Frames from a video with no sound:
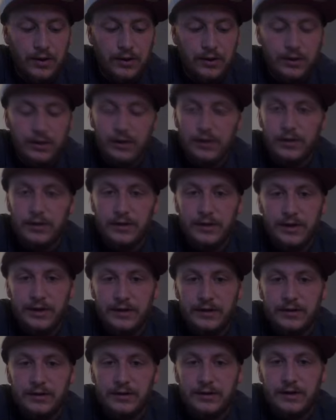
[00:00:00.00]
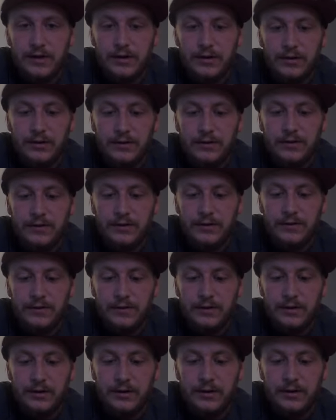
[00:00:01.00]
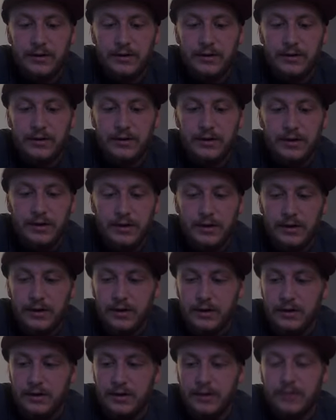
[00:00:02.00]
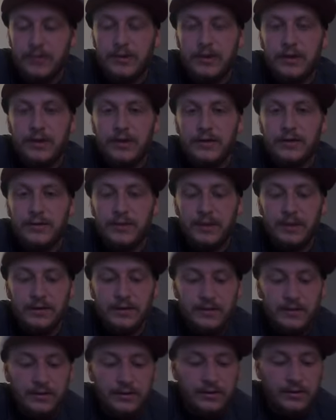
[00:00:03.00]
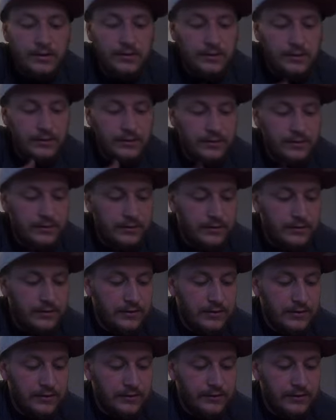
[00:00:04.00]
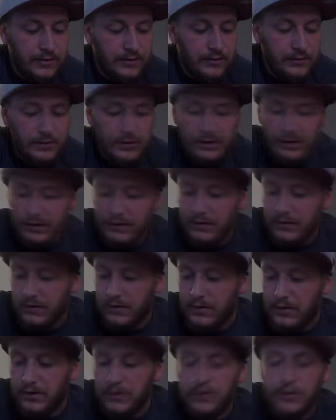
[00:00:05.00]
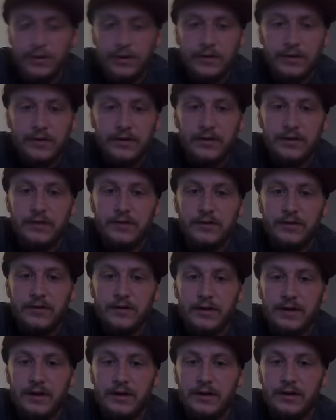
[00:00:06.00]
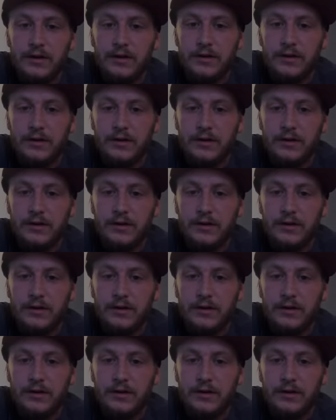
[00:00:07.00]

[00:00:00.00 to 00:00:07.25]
You know, you can't just cut on the TV and keep the kids busy. You know, this is stuff that we need to know, we need to understand,